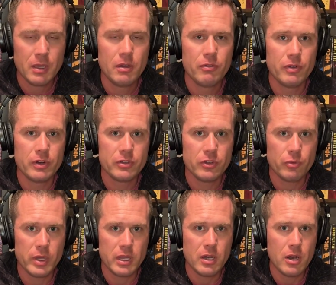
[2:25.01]
versus
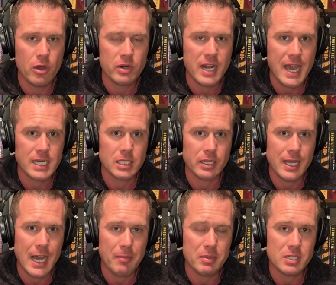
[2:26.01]
when the note actually
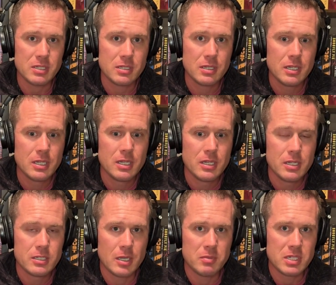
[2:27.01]
happens.
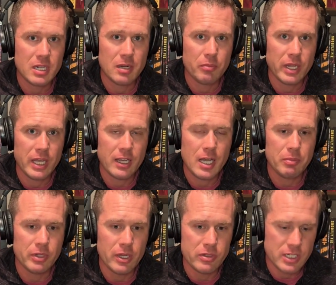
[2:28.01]
So I'm just going to play a
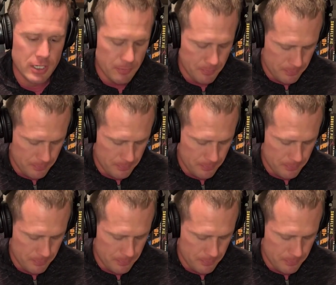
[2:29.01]
couple notes here.